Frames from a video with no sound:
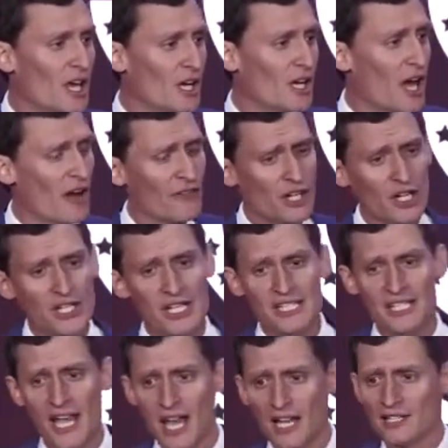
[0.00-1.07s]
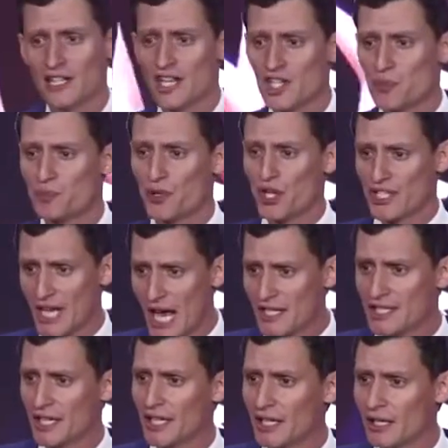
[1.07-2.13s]
Governor DeSantis
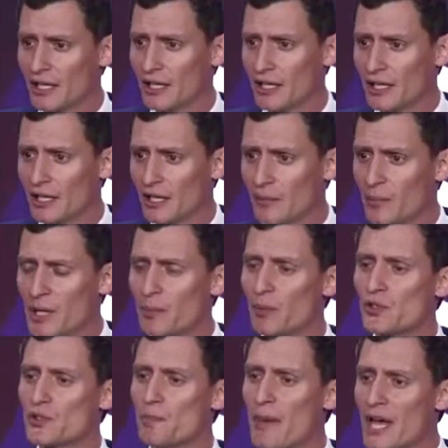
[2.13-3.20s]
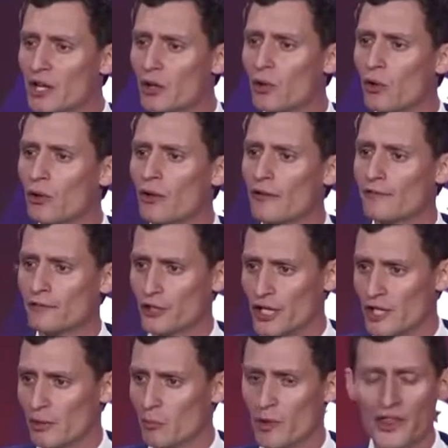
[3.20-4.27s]
protected people's medical
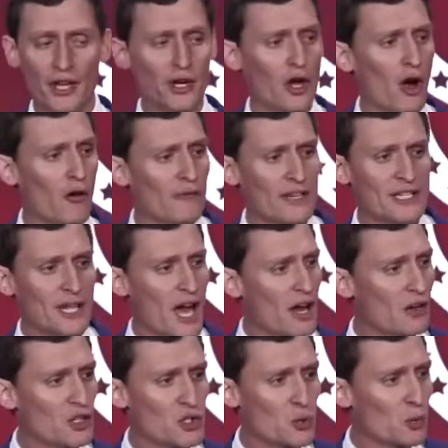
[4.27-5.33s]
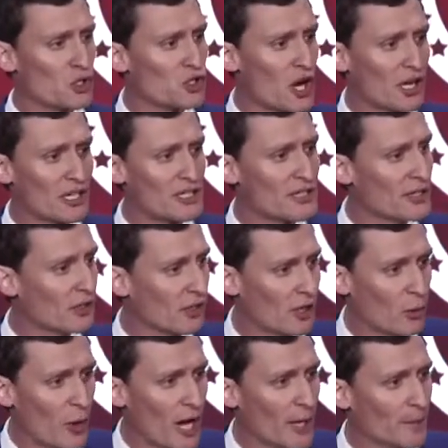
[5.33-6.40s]
freedom when the COVID tyrants were trying to steal it
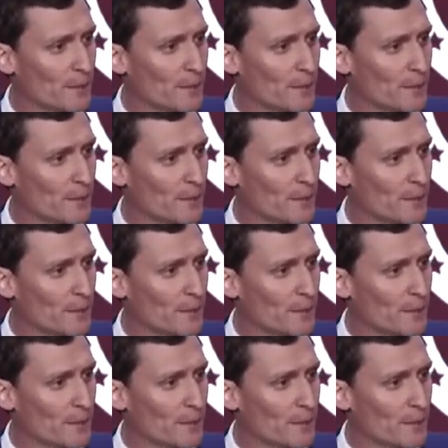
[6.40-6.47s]
away.